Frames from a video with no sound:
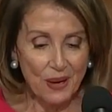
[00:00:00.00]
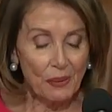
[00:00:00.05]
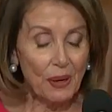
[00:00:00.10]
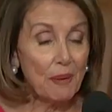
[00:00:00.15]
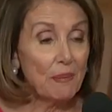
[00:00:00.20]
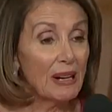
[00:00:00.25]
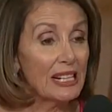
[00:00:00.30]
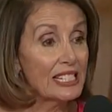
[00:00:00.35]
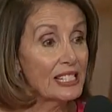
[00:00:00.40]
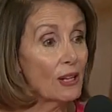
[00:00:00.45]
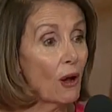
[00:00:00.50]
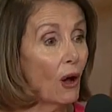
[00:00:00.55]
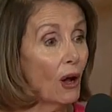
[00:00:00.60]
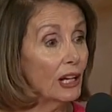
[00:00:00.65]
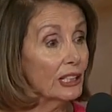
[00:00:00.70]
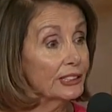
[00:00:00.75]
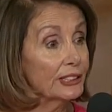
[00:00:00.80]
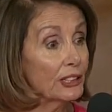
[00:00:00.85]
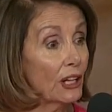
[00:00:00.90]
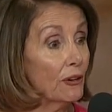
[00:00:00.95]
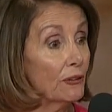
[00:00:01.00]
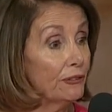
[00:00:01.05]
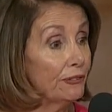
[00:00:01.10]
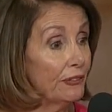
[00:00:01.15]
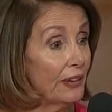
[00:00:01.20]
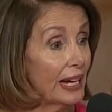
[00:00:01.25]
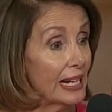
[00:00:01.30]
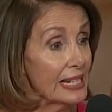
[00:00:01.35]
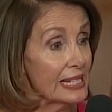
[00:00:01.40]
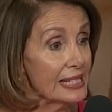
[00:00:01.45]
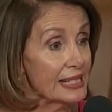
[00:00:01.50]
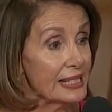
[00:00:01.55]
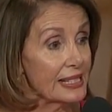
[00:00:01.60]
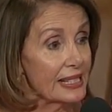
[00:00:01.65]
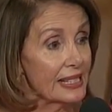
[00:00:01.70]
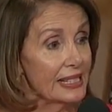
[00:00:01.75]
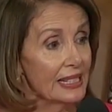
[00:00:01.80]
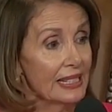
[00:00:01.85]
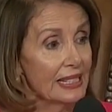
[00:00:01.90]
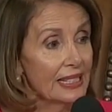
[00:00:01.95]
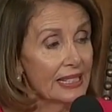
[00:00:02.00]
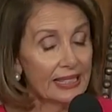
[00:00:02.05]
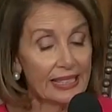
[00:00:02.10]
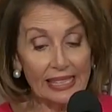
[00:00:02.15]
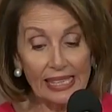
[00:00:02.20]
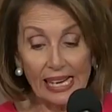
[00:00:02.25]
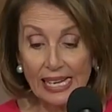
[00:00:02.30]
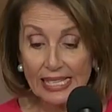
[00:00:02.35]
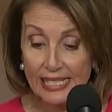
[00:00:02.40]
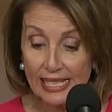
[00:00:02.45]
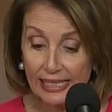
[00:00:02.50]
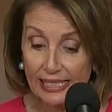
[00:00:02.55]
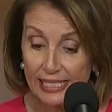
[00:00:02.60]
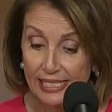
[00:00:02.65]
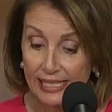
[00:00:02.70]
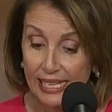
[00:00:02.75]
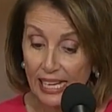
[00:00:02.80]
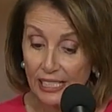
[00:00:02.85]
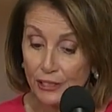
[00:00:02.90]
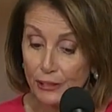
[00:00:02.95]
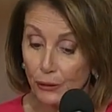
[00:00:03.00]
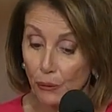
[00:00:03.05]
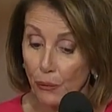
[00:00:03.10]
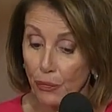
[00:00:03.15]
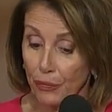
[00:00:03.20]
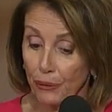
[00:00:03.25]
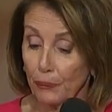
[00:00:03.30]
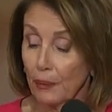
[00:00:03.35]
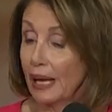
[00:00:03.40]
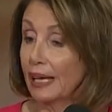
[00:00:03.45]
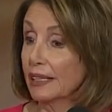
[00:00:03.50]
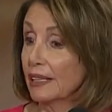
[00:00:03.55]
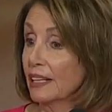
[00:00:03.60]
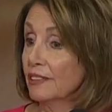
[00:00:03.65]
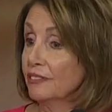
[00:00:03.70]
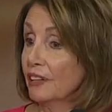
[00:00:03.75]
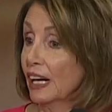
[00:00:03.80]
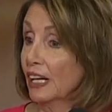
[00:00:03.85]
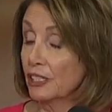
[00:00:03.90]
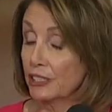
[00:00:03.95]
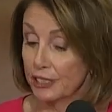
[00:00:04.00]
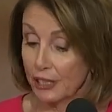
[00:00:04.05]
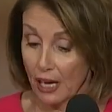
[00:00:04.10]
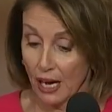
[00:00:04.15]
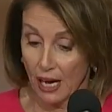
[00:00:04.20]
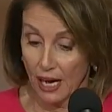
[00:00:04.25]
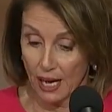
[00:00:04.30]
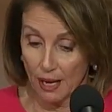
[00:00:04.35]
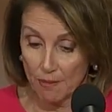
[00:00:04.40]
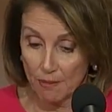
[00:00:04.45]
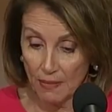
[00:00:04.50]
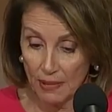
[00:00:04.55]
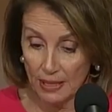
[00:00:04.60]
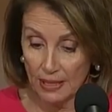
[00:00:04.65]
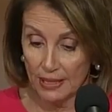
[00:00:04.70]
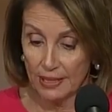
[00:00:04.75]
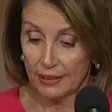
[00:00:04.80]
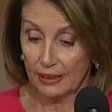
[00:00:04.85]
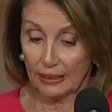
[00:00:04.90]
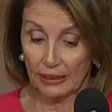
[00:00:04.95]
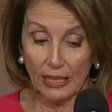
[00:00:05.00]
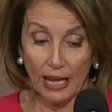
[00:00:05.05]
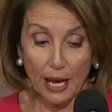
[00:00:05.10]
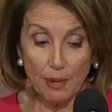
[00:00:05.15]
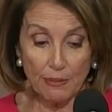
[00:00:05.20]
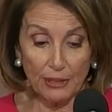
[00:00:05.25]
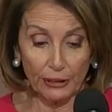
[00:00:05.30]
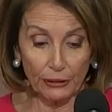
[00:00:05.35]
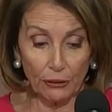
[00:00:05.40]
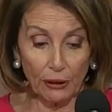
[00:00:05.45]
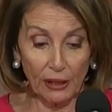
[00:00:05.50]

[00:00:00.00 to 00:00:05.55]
We must also face the existential threat of our time, the climate